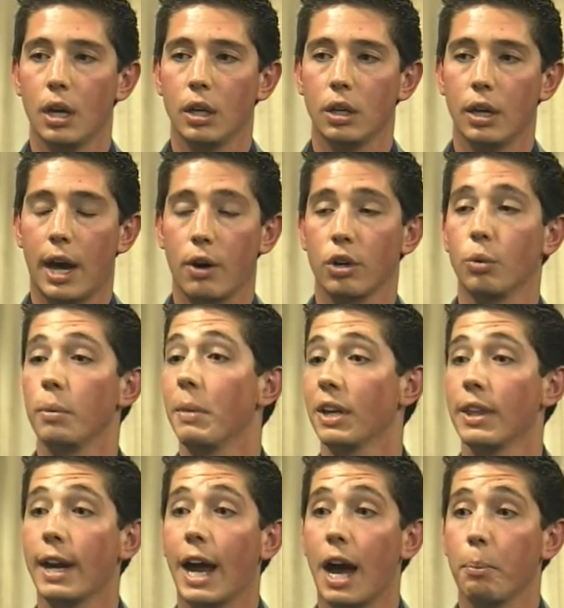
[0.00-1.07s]
how can we make
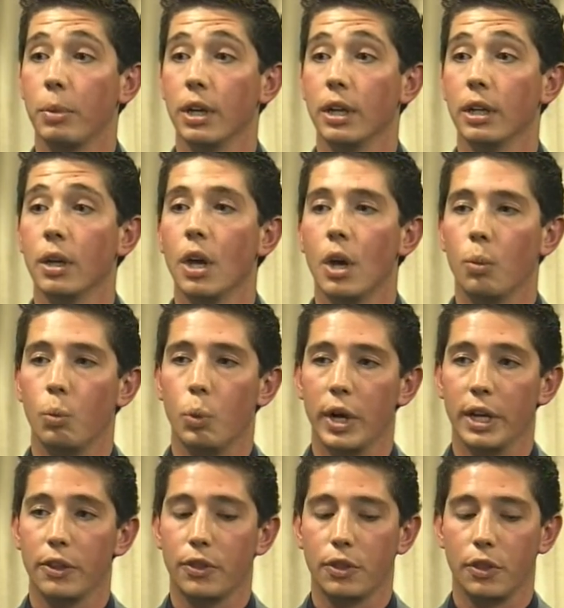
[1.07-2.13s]
that happen
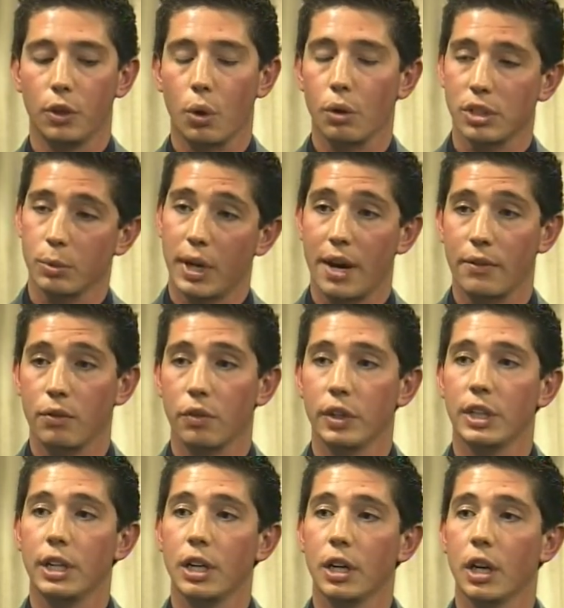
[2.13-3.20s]
with the goals that we have over
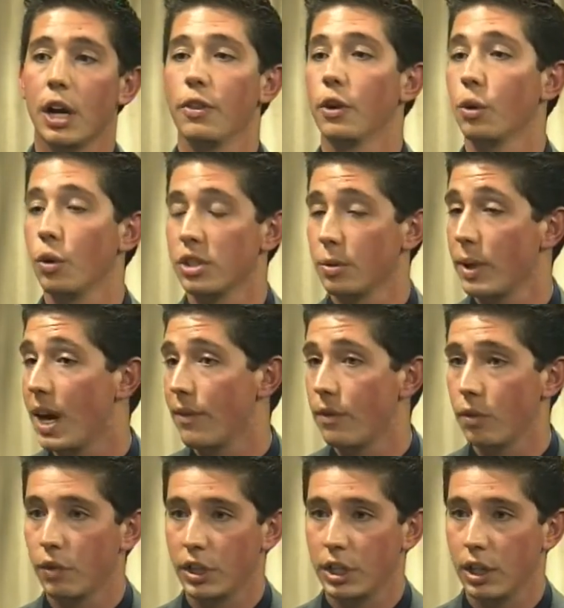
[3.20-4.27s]
here and the goals that we have
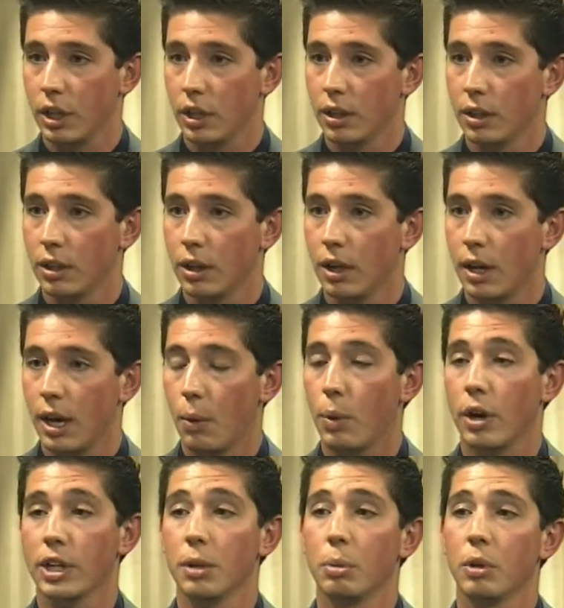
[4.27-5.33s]
over here
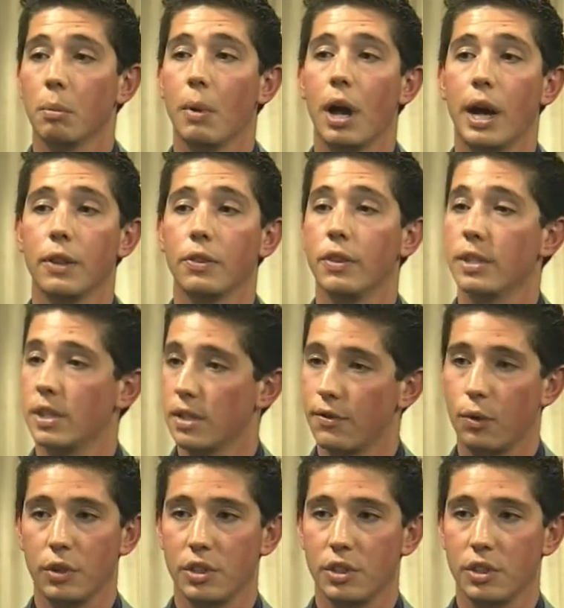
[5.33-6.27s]
while keeping in mind this is for the